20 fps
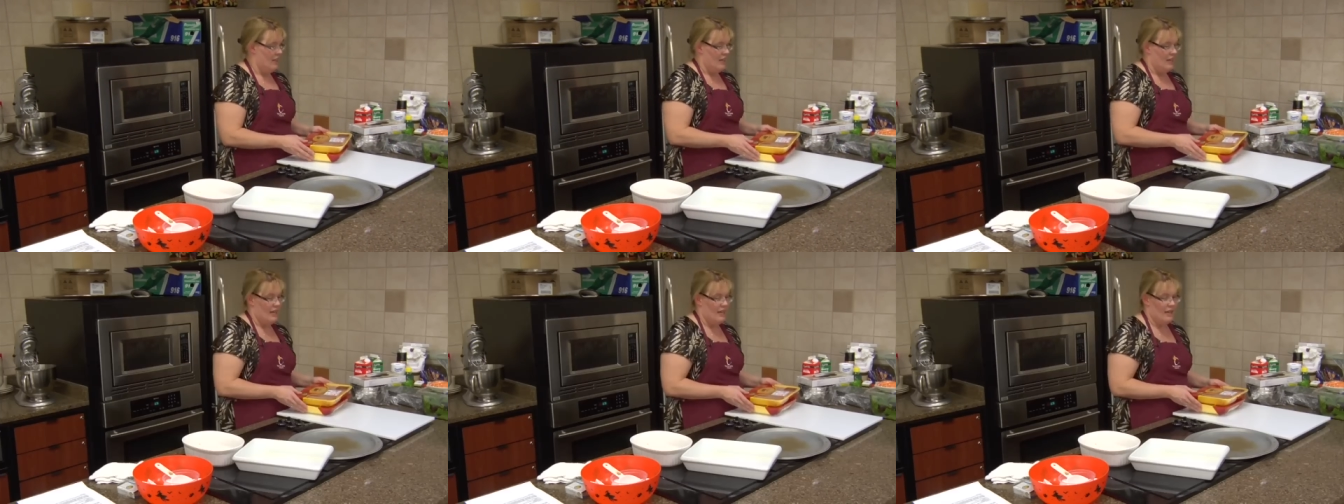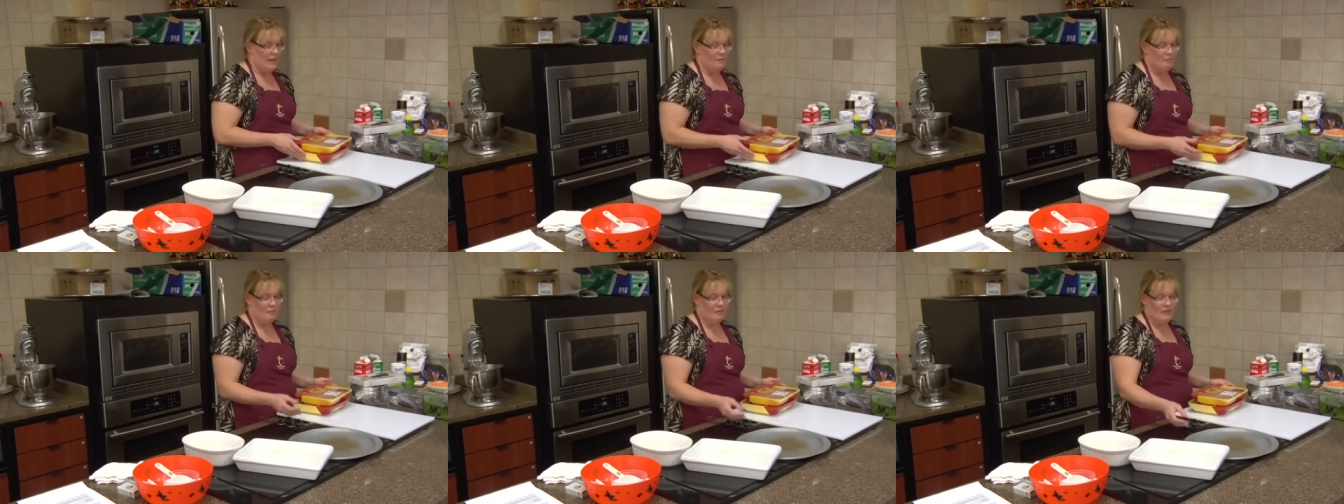
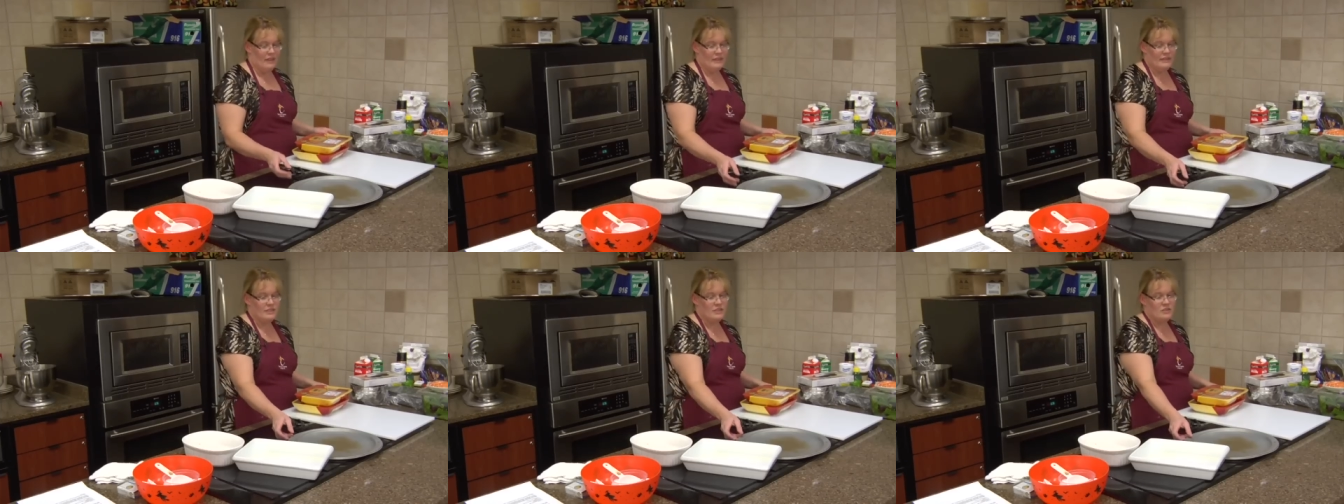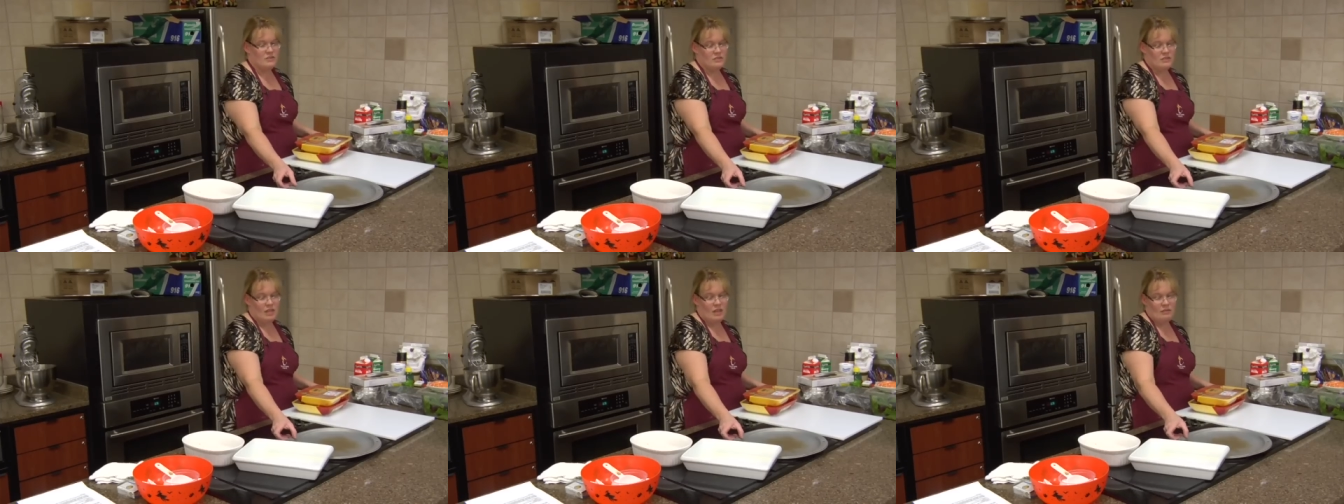That's
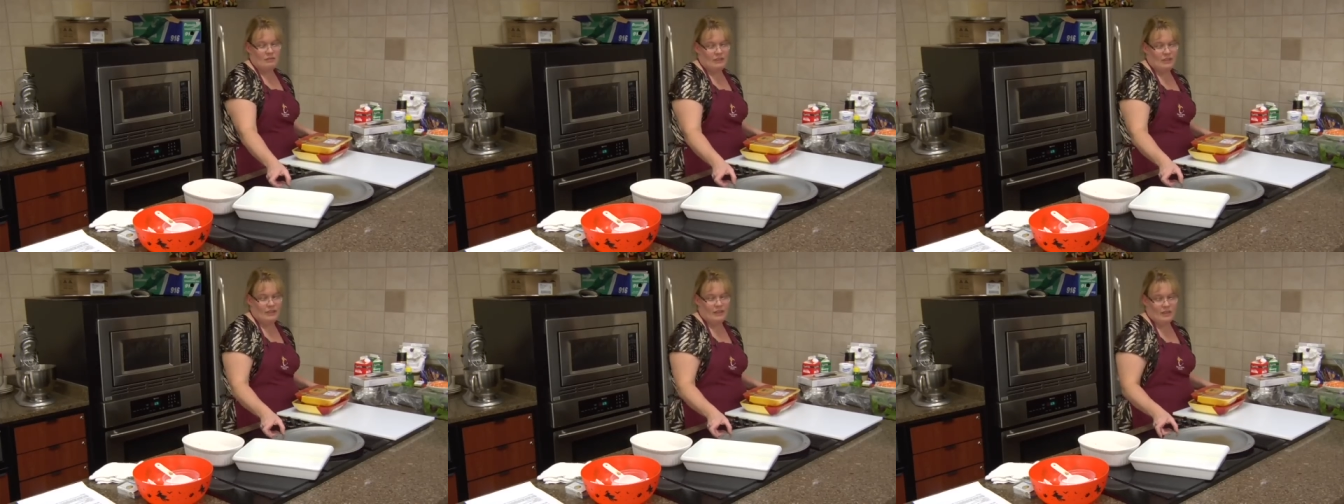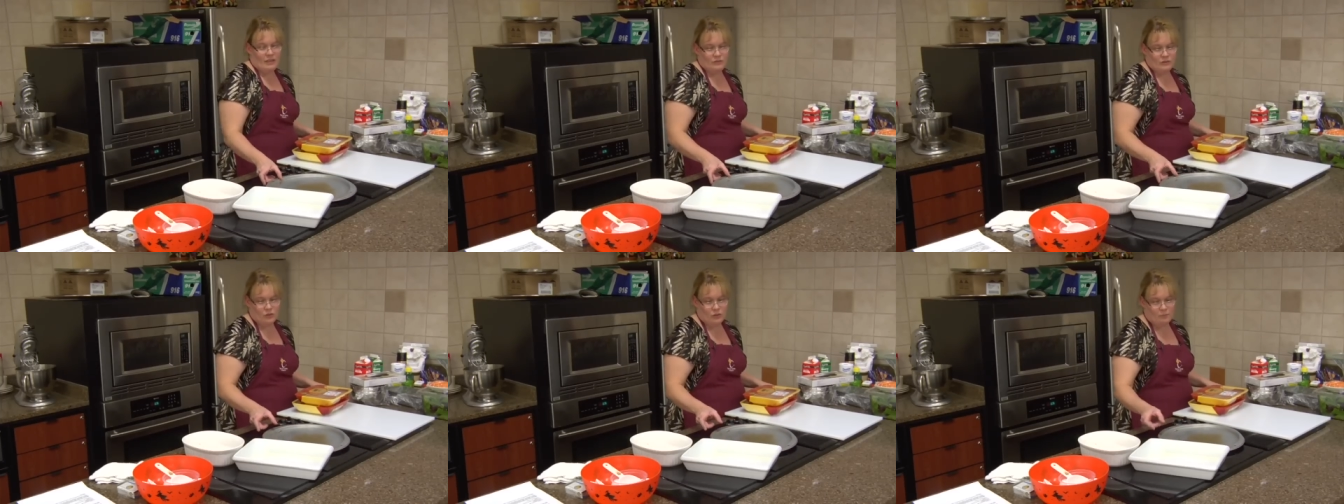totally
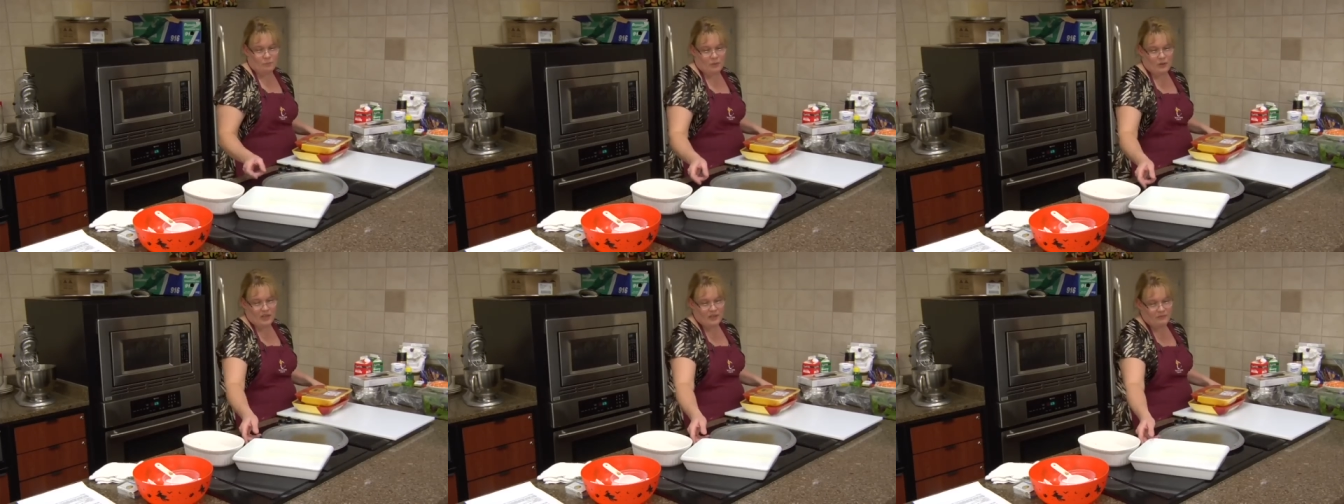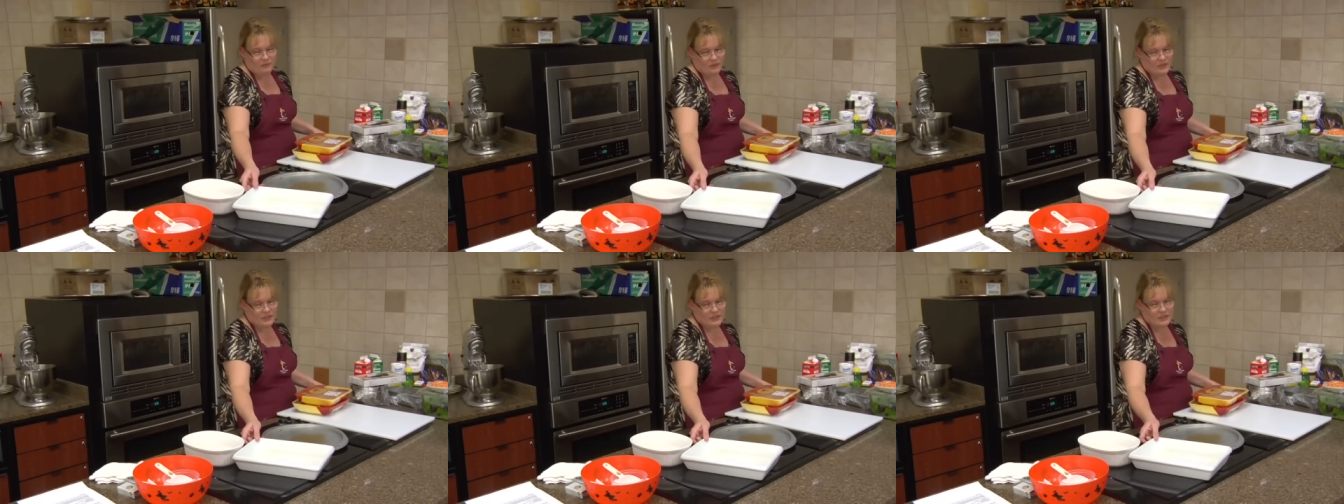on your
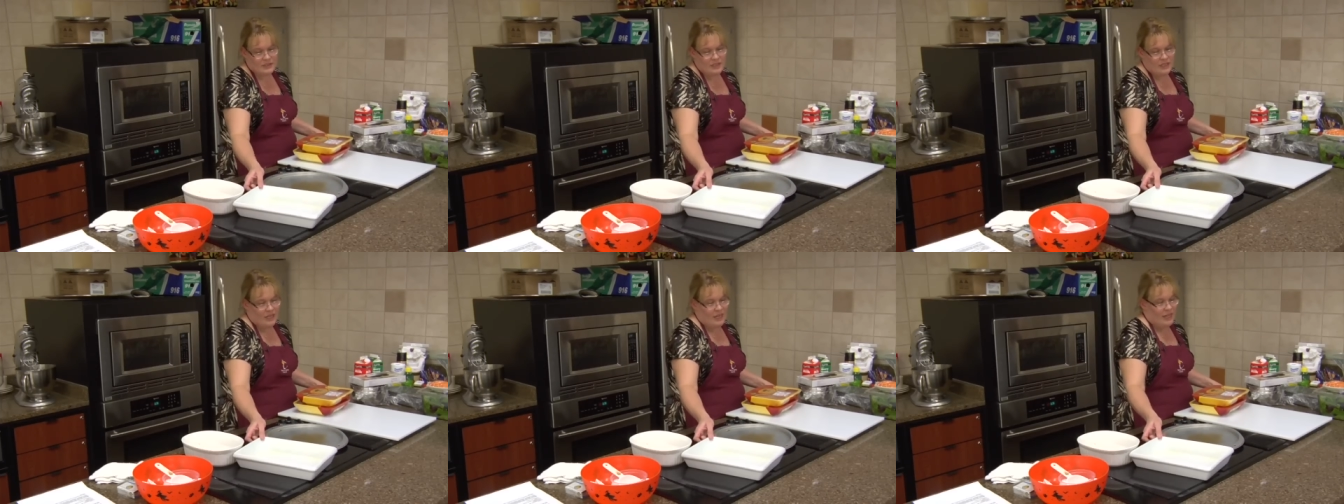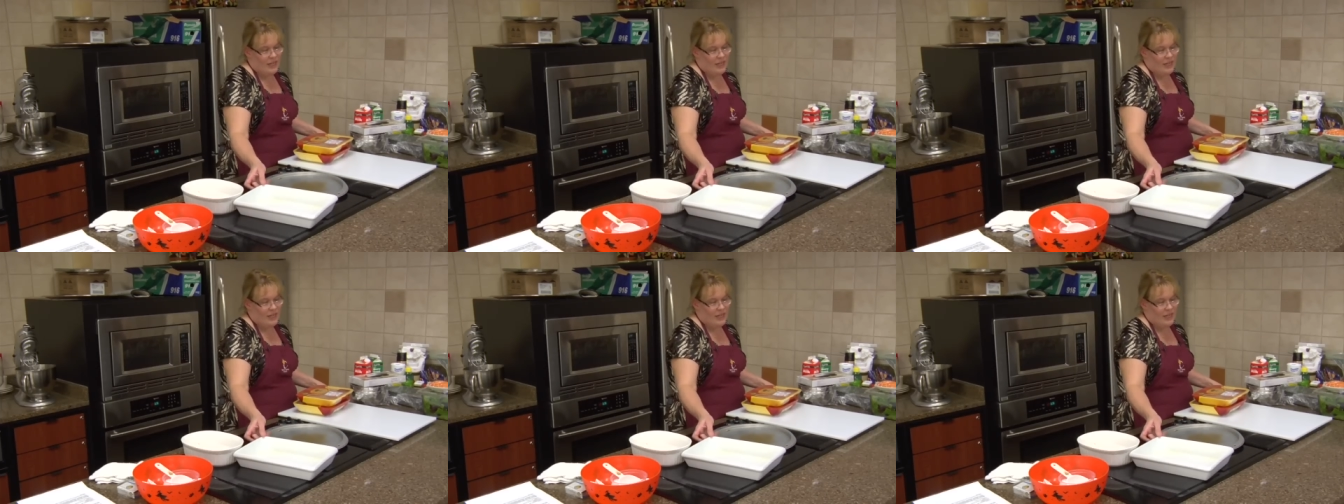preference.